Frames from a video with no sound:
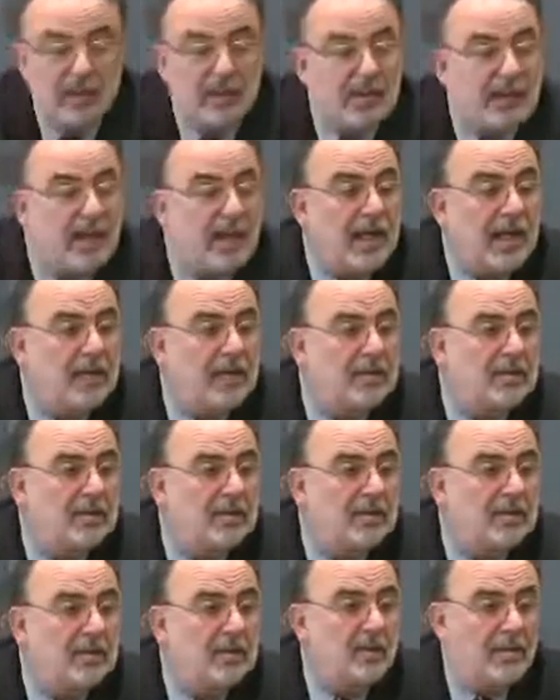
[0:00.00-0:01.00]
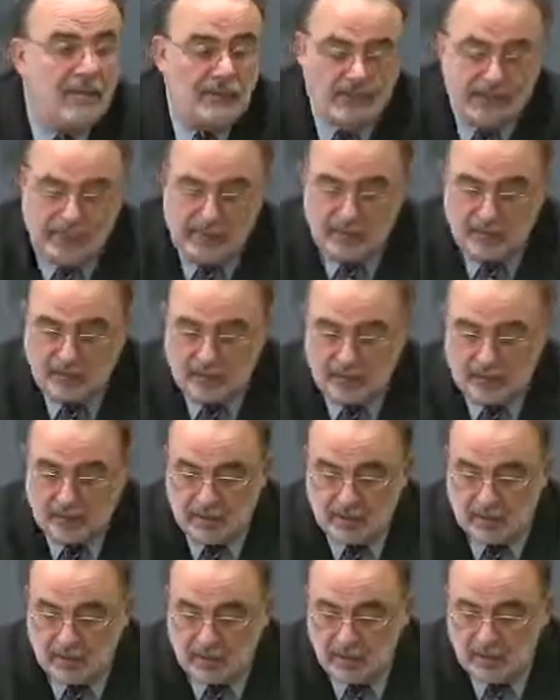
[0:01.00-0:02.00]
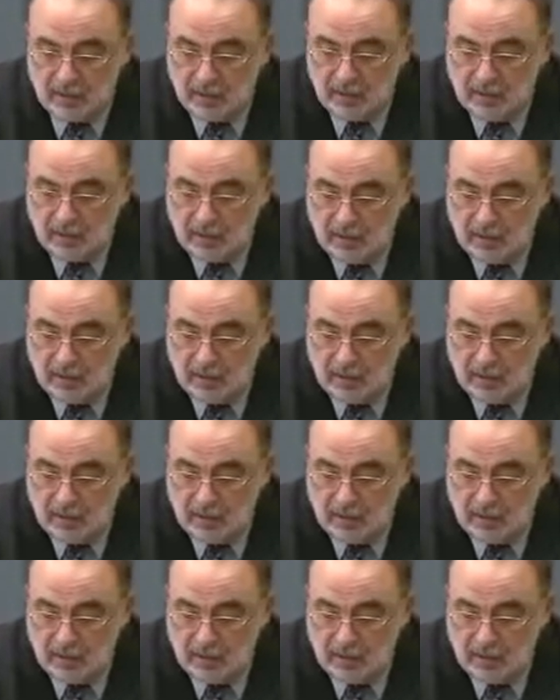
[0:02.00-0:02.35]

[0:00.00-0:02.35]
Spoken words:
attains or fails to attain.